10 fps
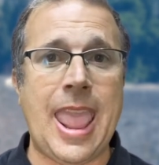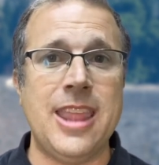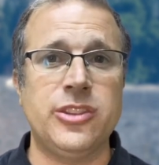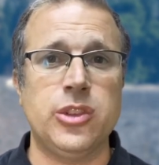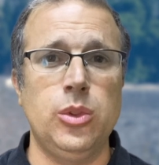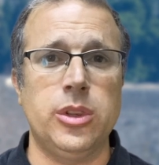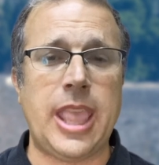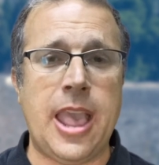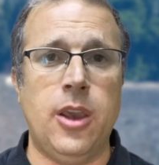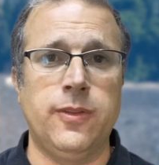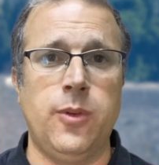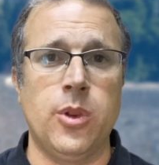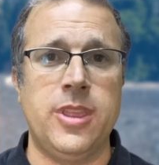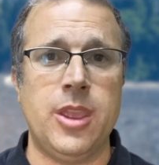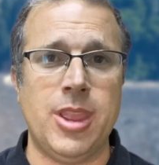and to look out
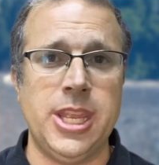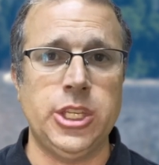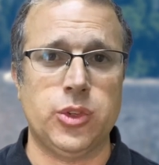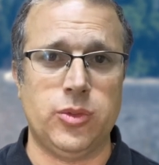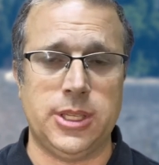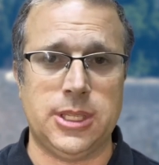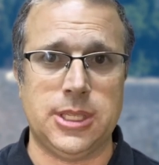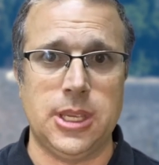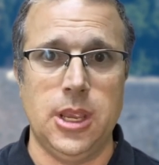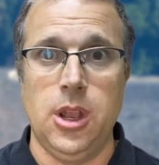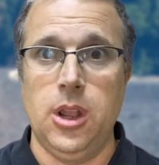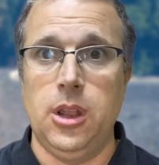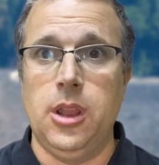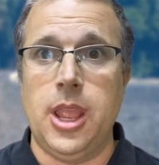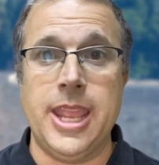for their interests,
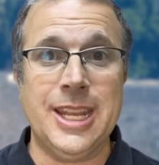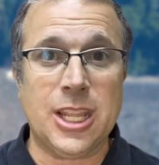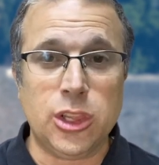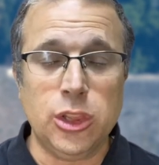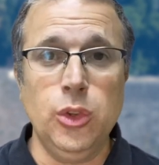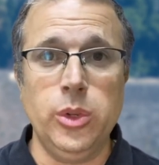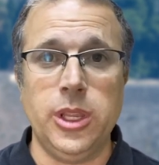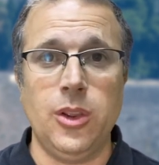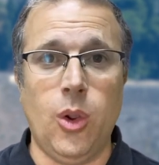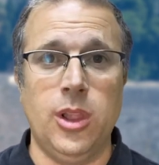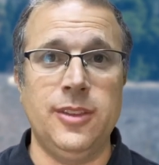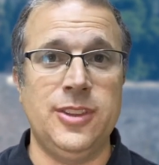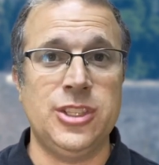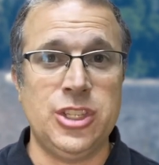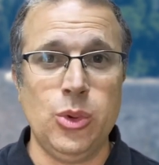including all of
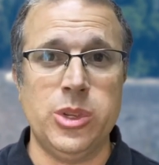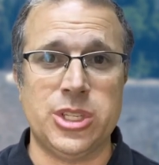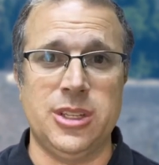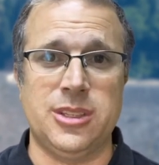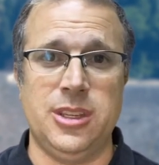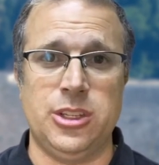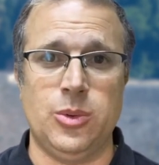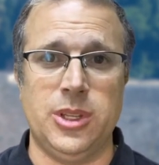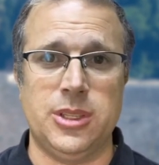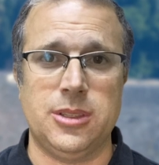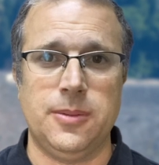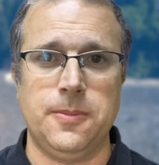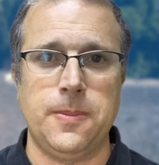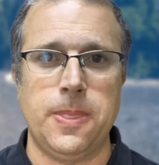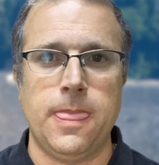his Jewish constituents.
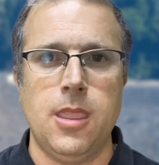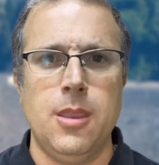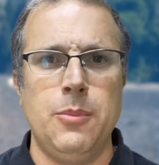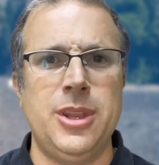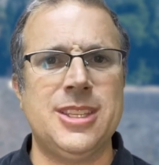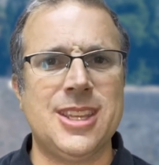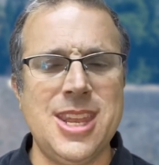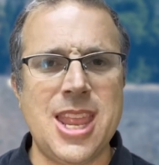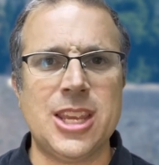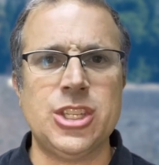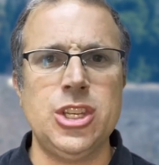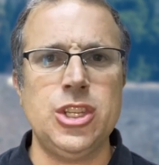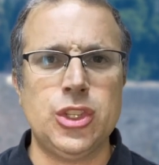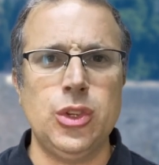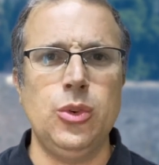But his
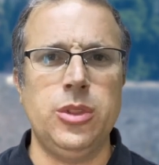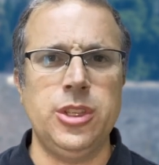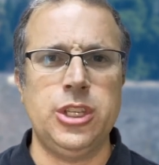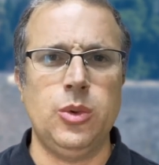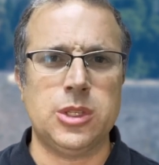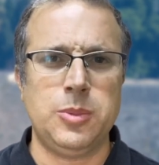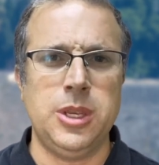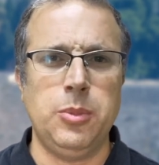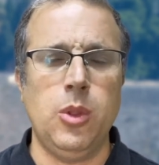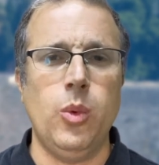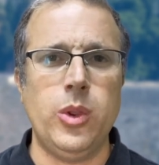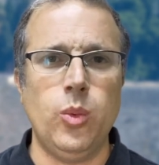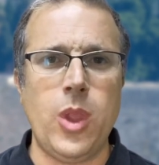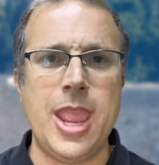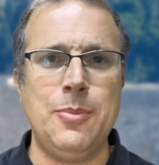connection to the Jewish people went
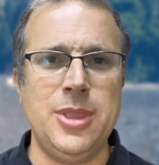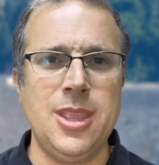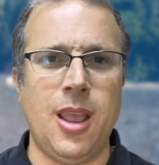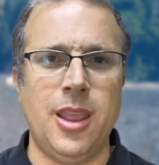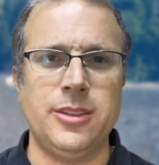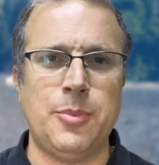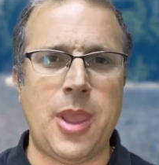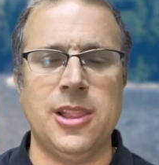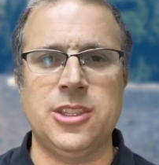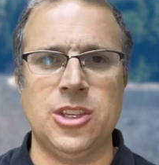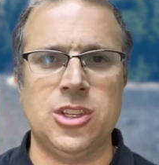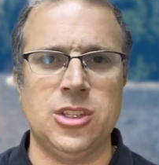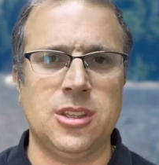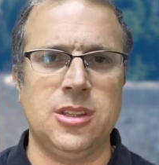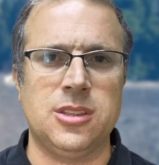way beyond a
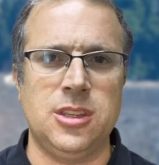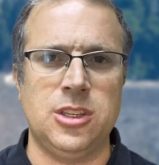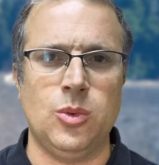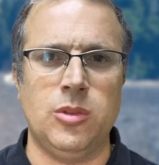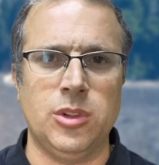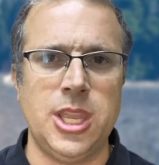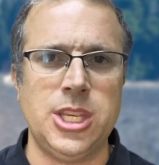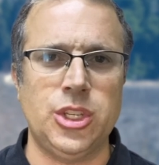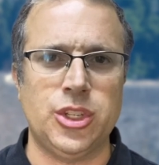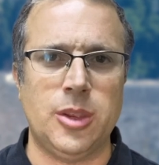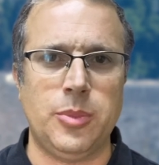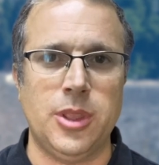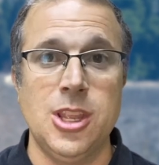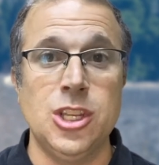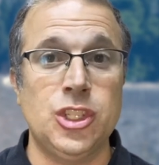politician's constituent relationship.
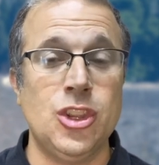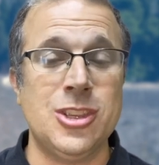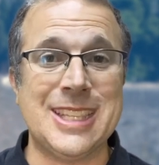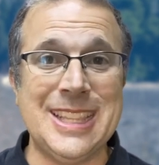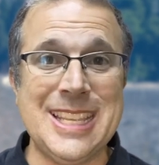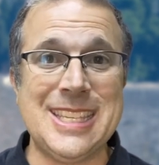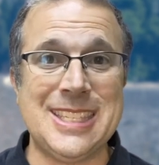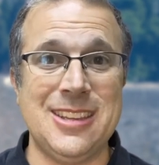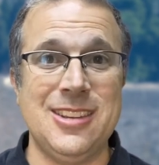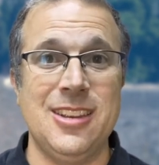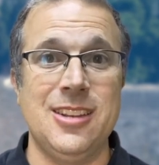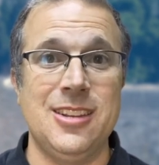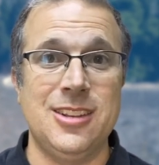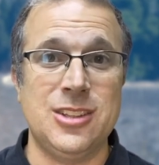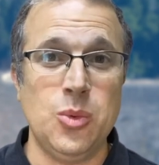Just listen
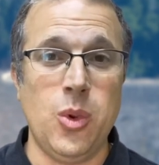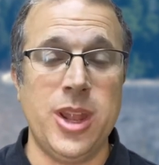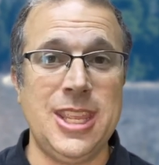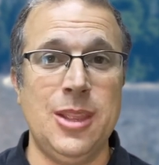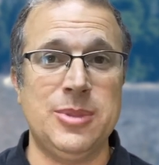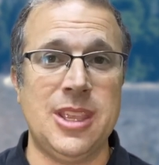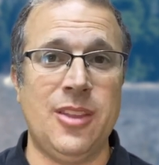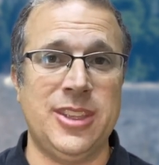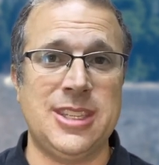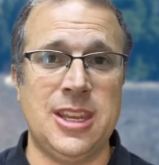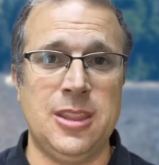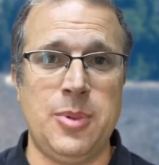to what he himself has said in the